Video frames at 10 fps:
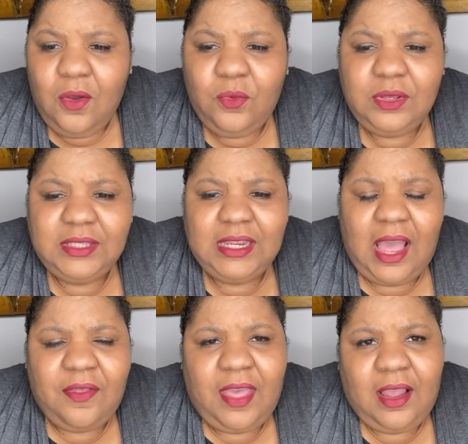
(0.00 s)
we'll see
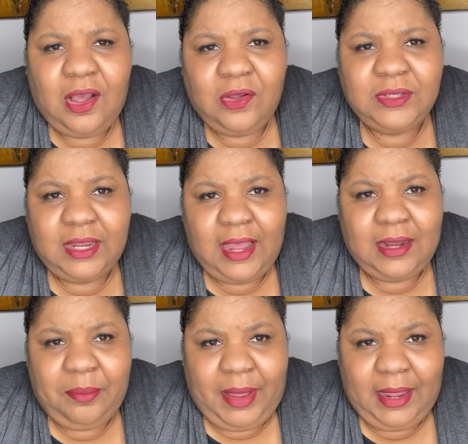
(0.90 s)
how that goes. I
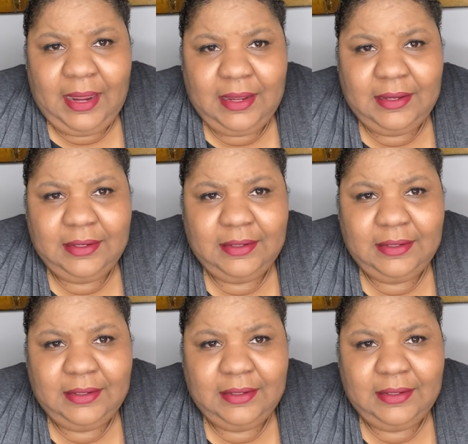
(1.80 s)
got a bike,